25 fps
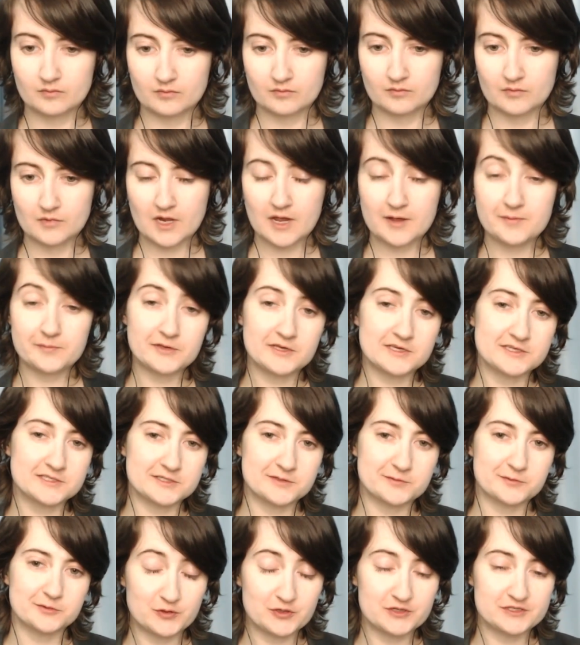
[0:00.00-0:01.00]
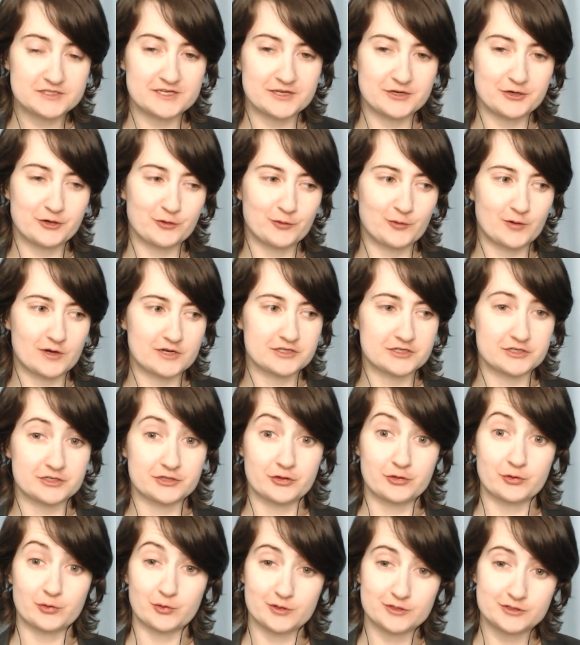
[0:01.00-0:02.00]
I'm Kelsey Moser, and you're watching
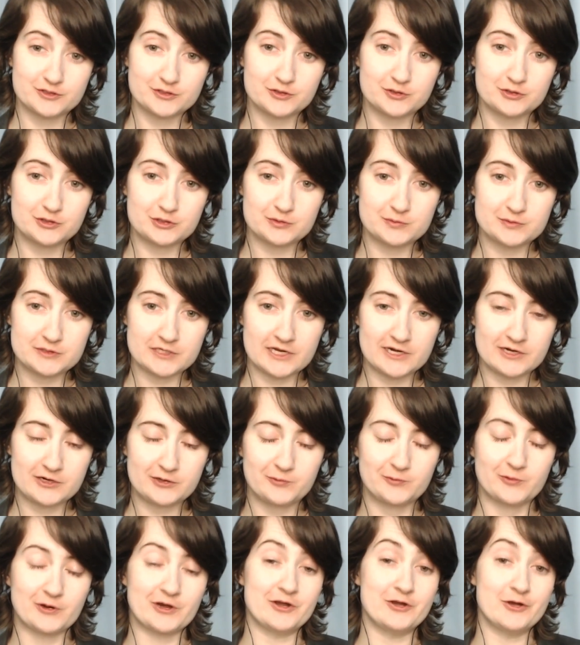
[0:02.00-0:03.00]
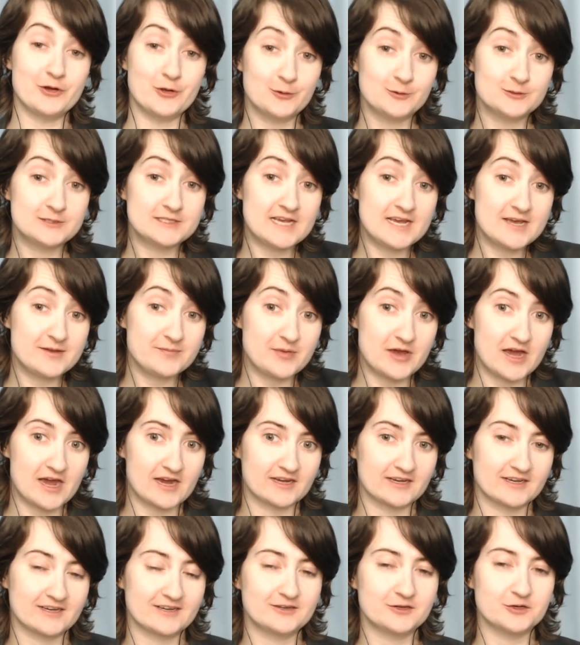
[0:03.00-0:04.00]
Thorin's YouTube channel, where no
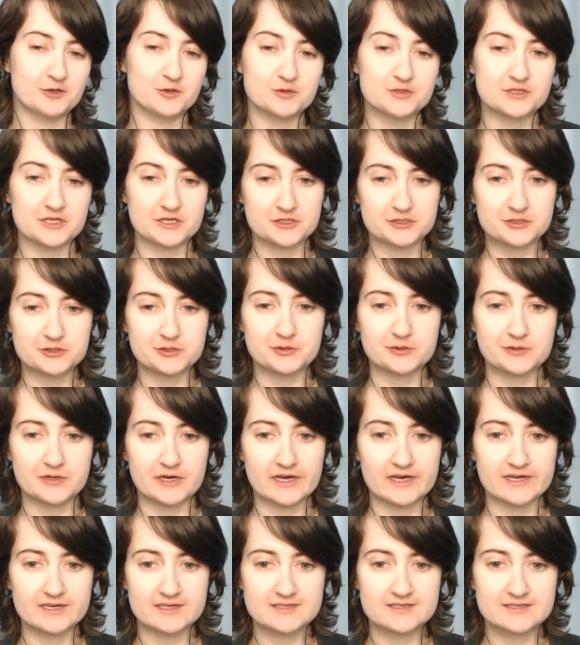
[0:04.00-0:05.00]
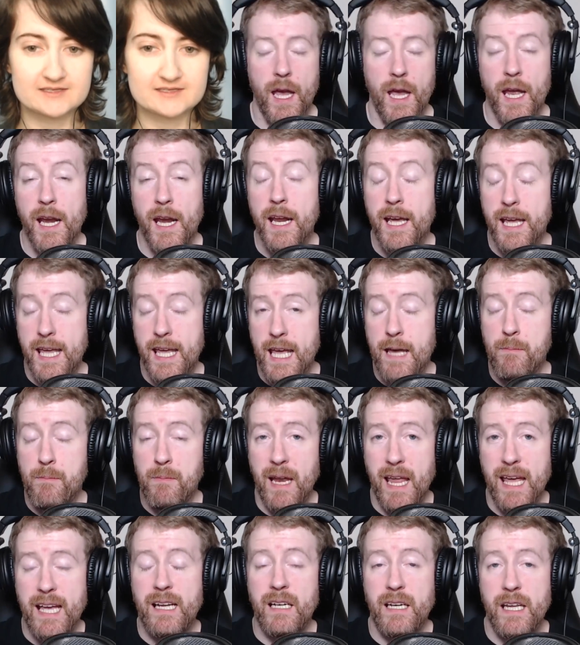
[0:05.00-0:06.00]
sandbagging goes unscrutinized. In a game
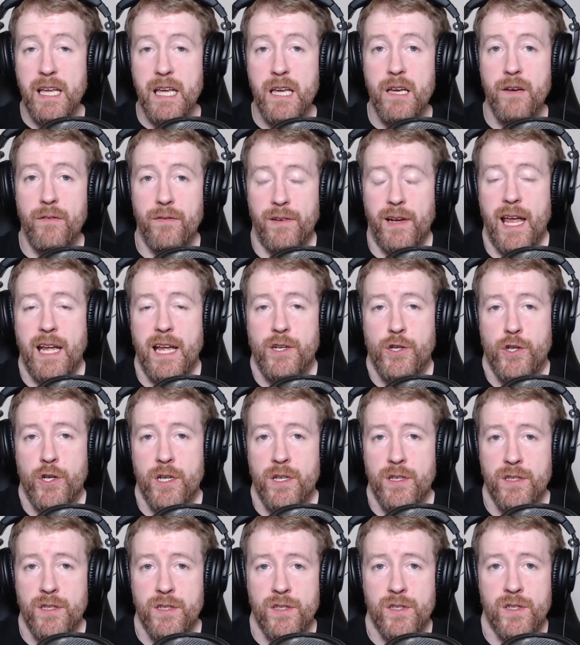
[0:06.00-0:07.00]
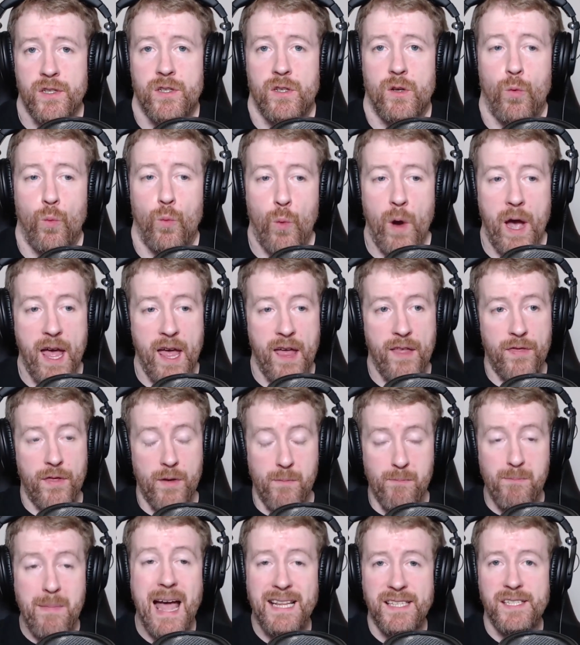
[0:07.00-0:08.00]
like League of Legends, where
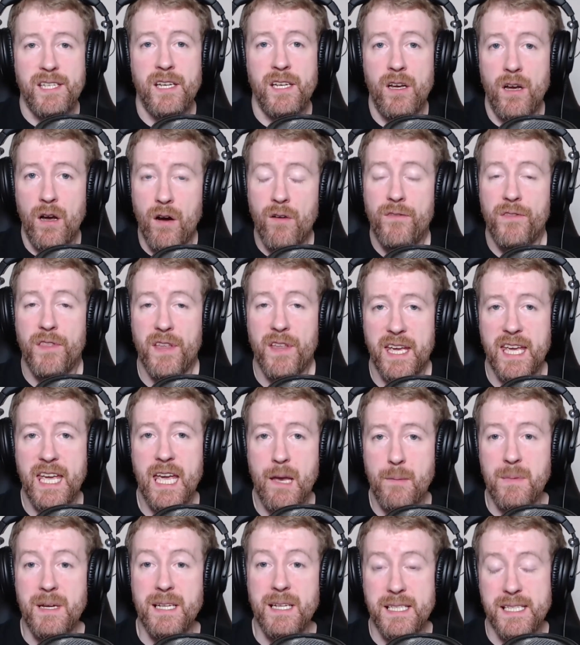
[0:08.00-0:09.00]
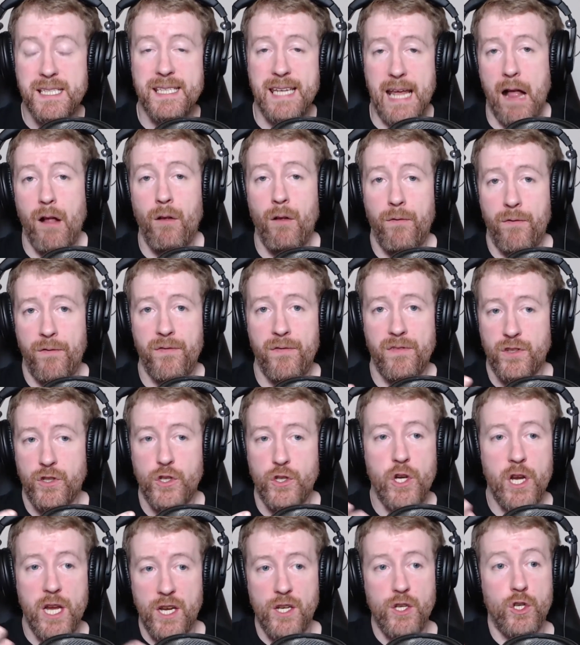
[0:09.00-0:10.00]
the meta of the game itself
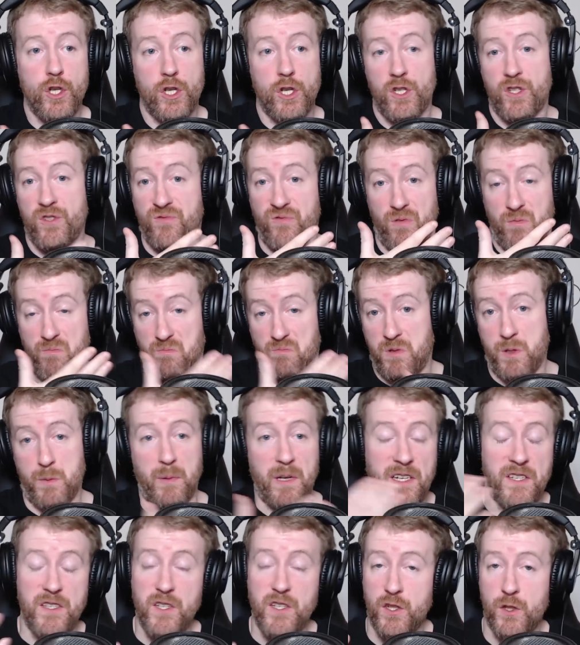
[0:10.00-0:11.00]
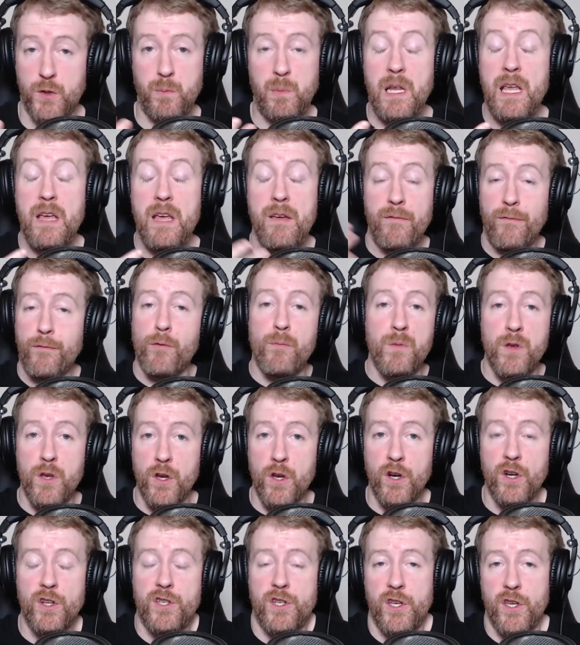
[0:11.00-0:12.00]
changes from split to split, from
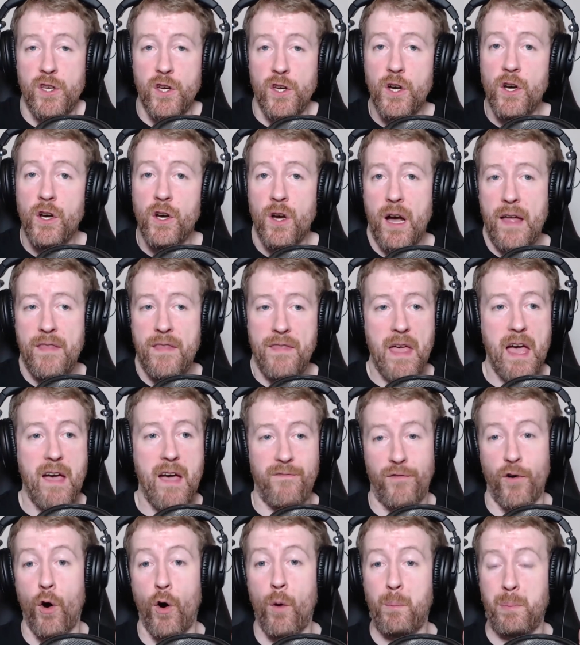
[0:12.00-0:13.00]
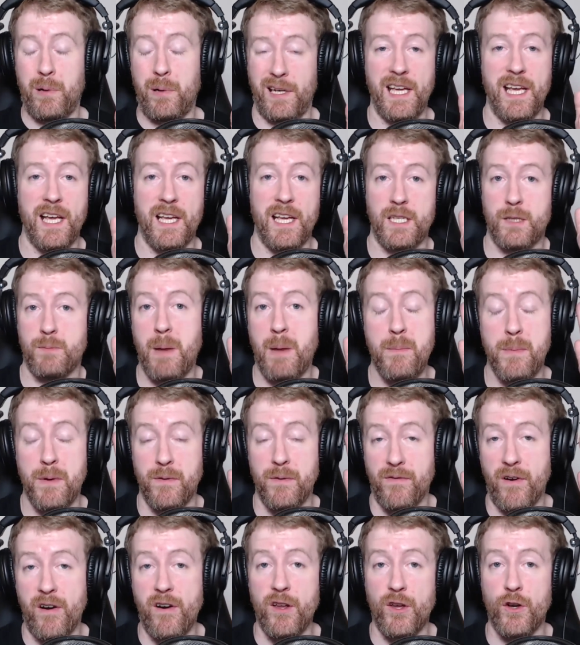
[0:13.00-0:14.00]
year to year, and therefore players might be
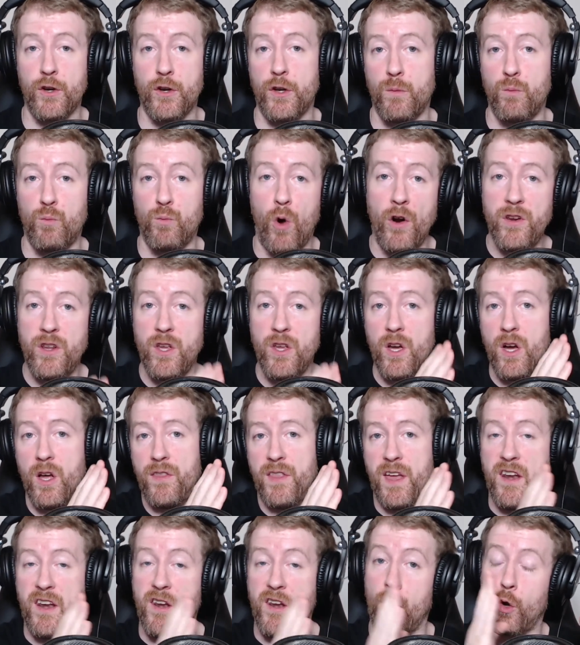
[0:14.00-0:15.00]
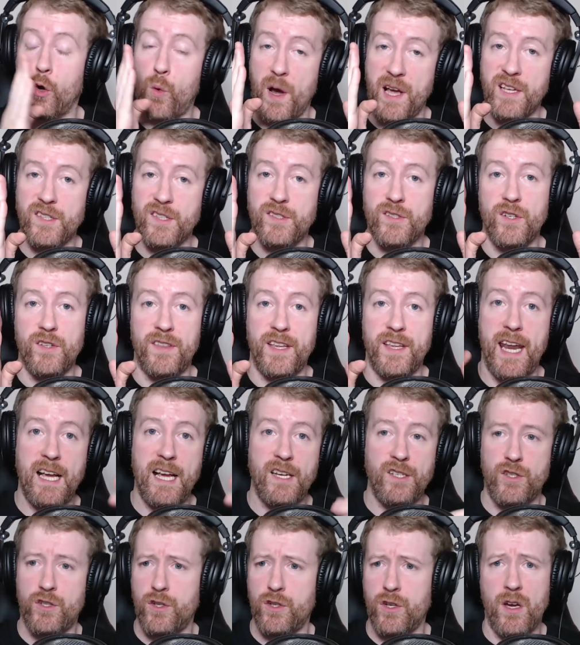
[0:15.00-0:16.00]
very good in 1 year, then not quite as good the
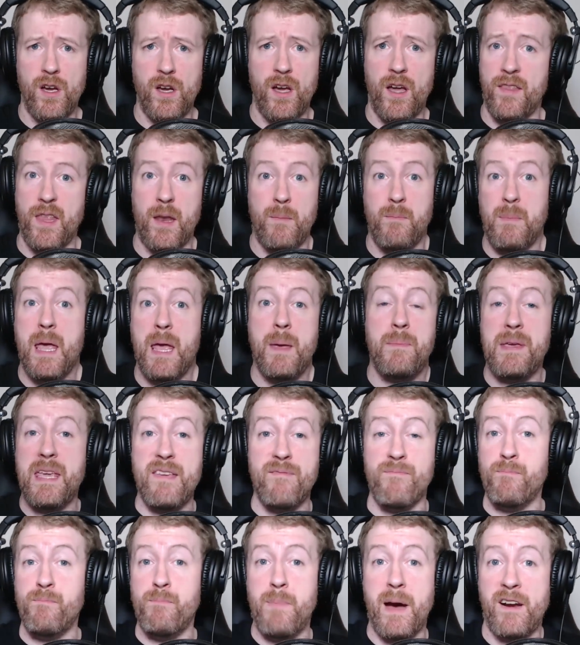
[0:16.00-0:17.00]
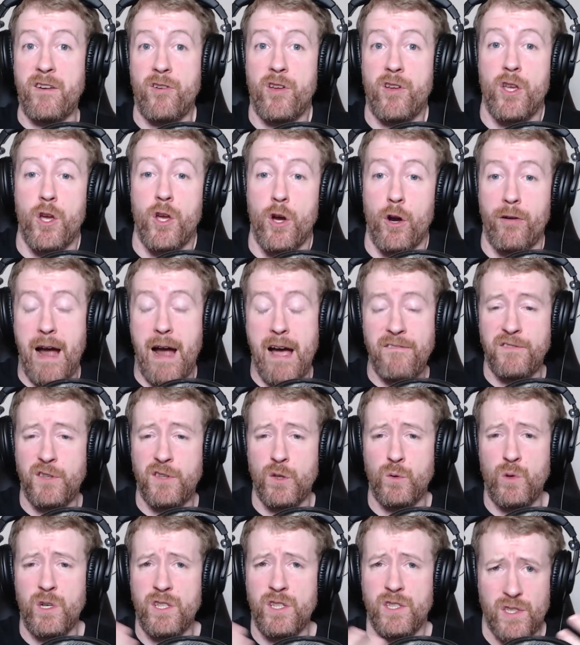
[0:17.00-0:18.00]
next year, and then maybe even better a year
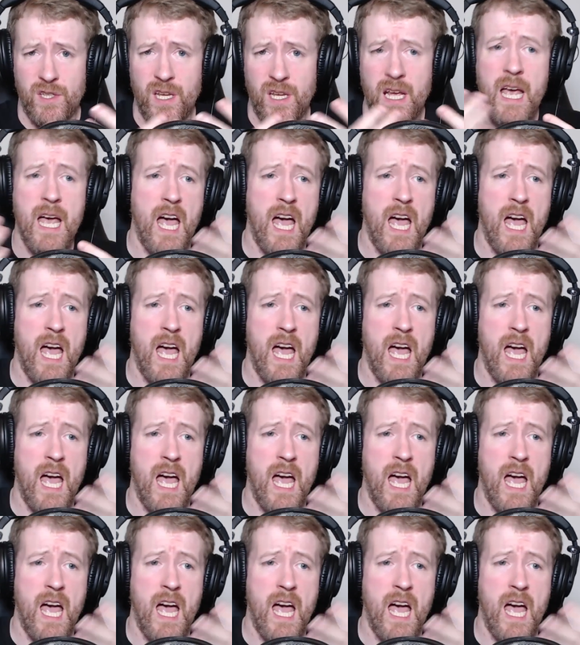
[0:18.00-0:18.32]
afterwards,